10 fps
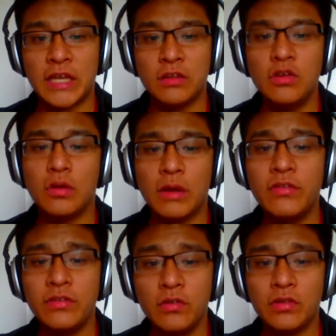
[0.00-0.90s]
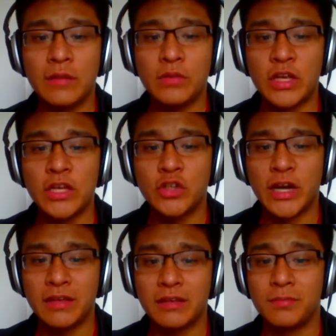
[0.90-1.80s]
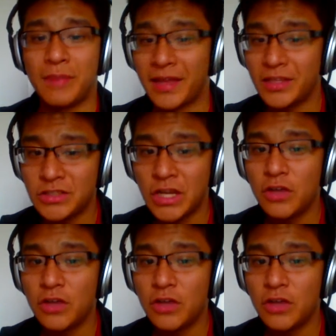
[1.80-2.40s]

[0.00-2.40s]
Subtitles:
and every single time your E dragon gets banished,